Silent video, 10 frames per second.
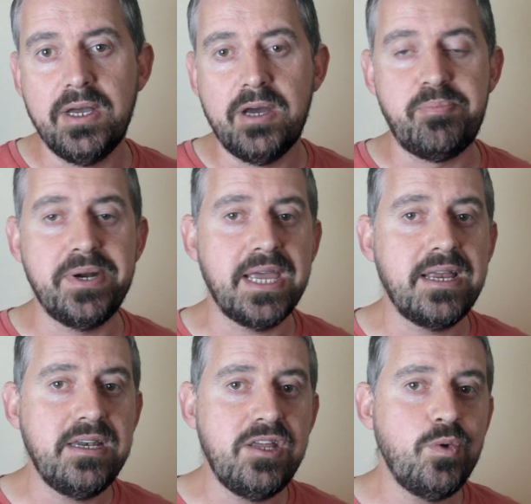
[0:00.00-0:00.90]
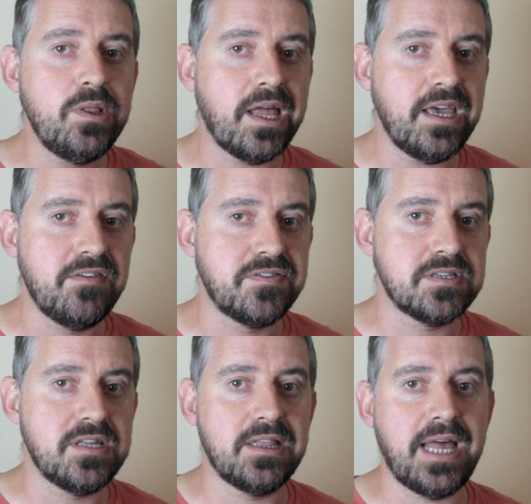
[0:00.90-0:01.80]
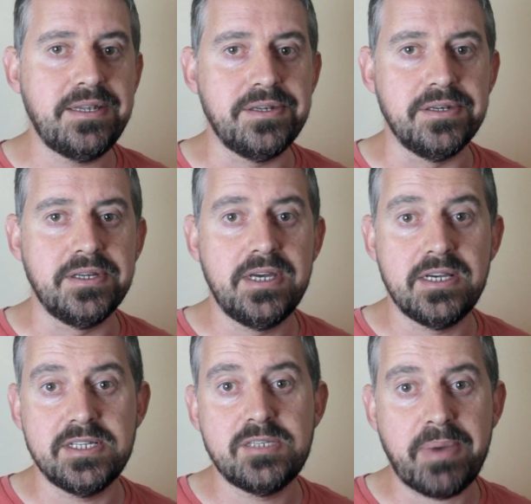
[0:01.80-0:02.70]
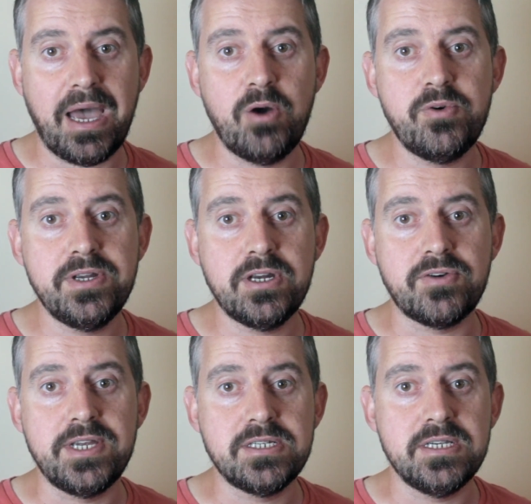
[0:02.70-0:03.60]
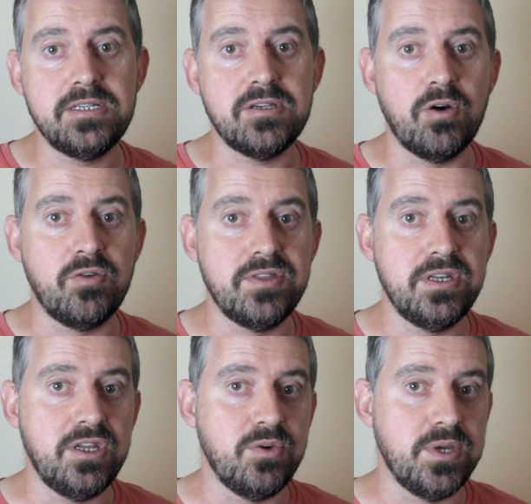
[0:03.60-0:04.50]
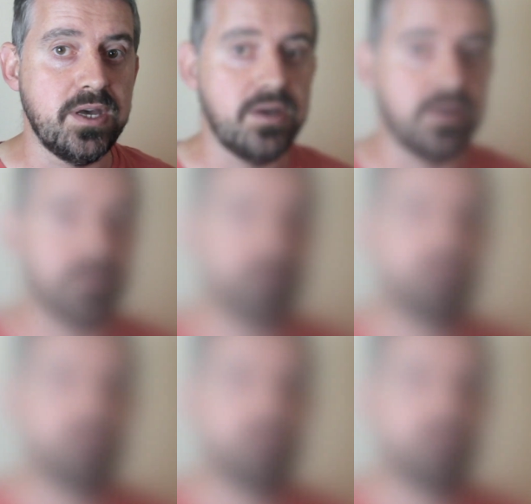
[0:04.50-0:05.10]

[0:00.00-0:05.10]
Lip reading: bringing new life to the land as its power increases over the new year.